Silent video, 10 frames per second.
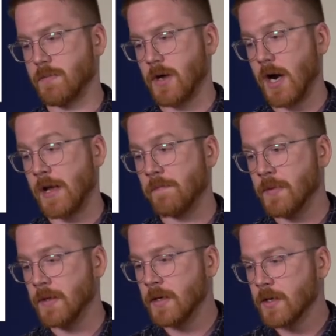All right,
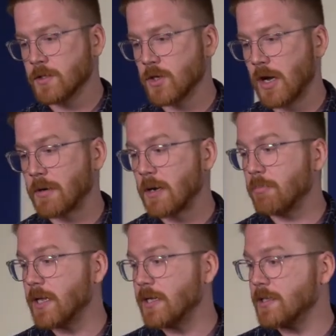so I'm going to
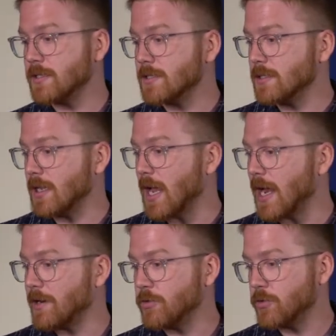play this
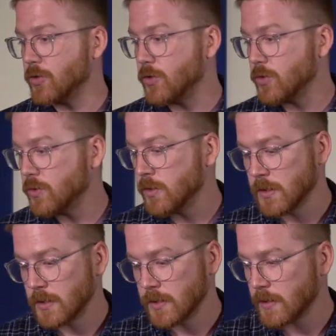line through,
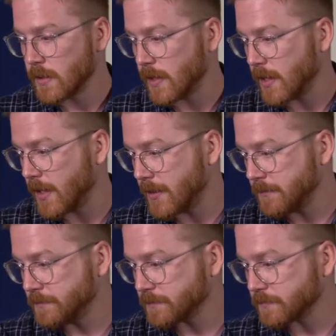and